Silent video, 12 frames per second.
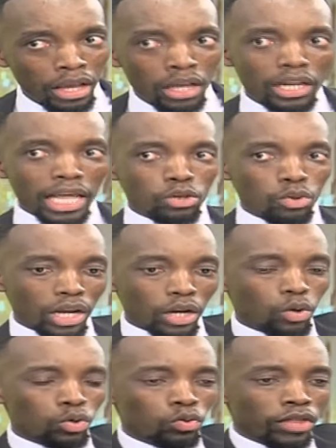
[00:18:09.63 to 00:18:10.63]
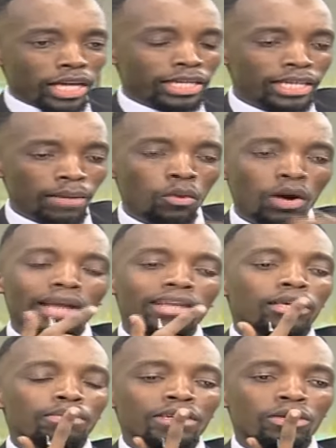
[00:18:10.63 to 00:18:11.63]
Like, you can go to the A T M, uangalie
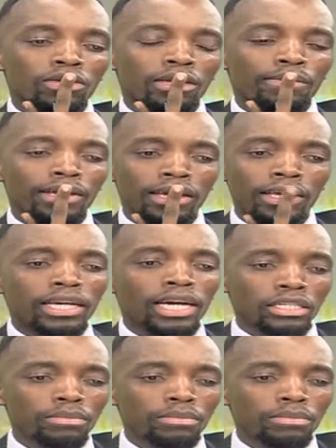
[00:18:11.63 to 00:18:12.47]
hii pesa useme, hey, kazi